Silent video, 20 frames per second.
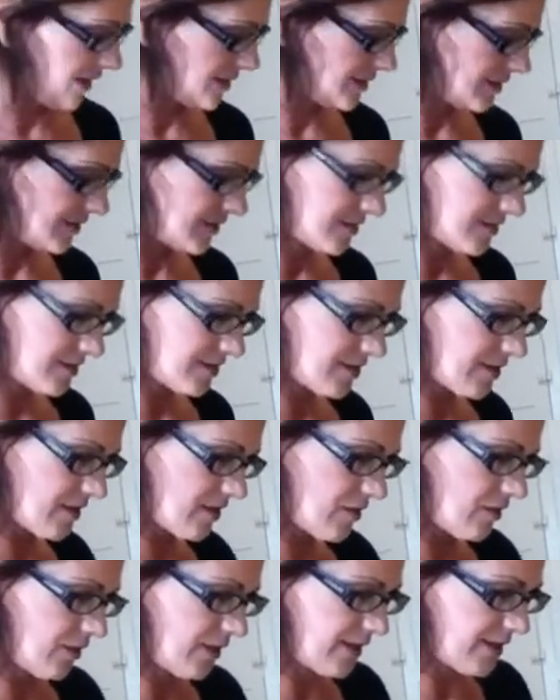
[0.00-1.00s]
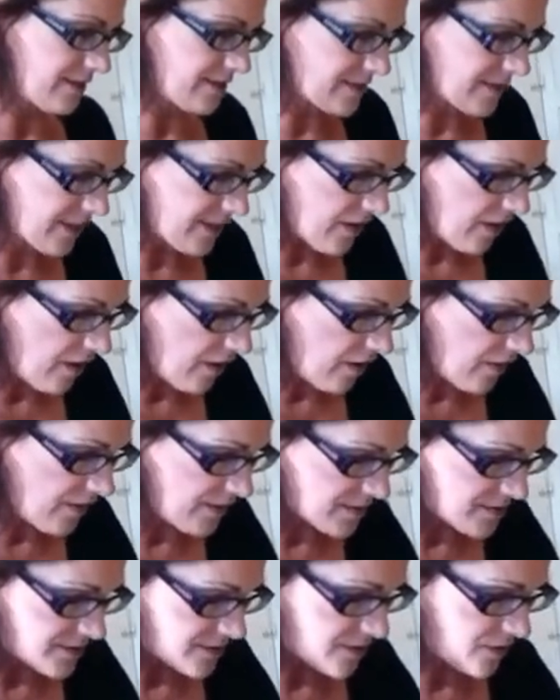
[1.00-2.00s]
So let's get all
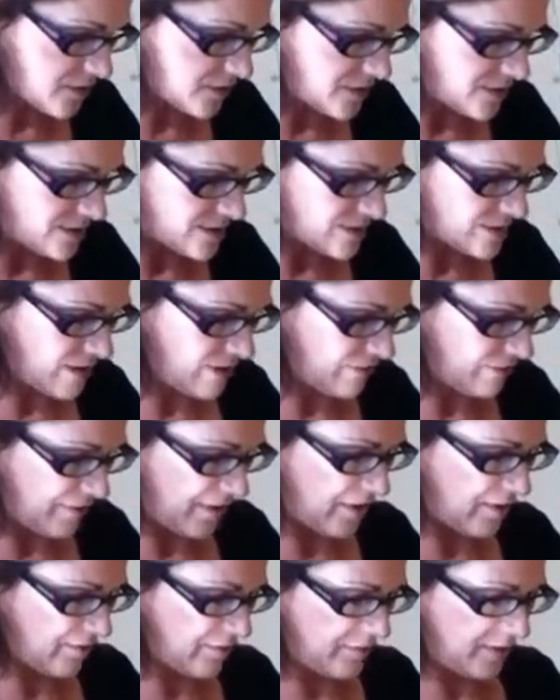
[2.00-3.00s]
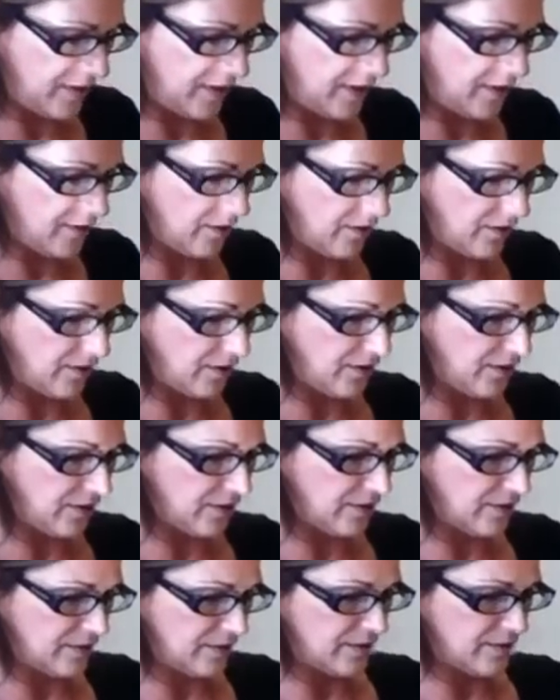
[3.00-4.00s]
this good stuff out of
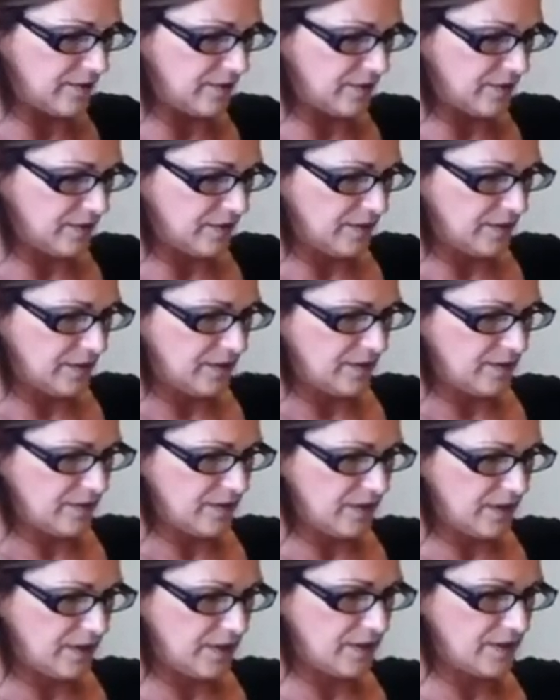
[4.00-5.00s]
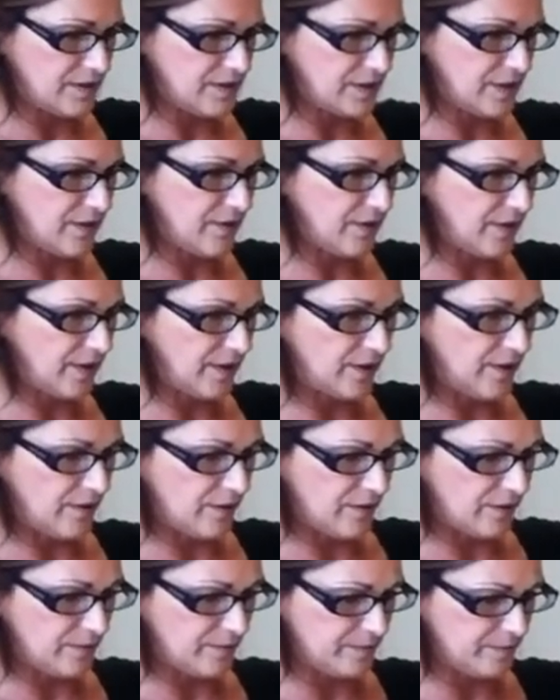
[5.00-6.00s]
here, the
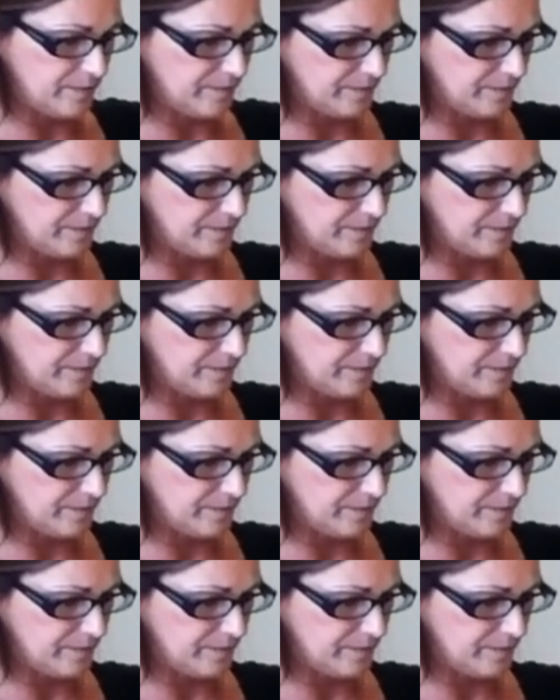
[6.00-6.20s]
interior.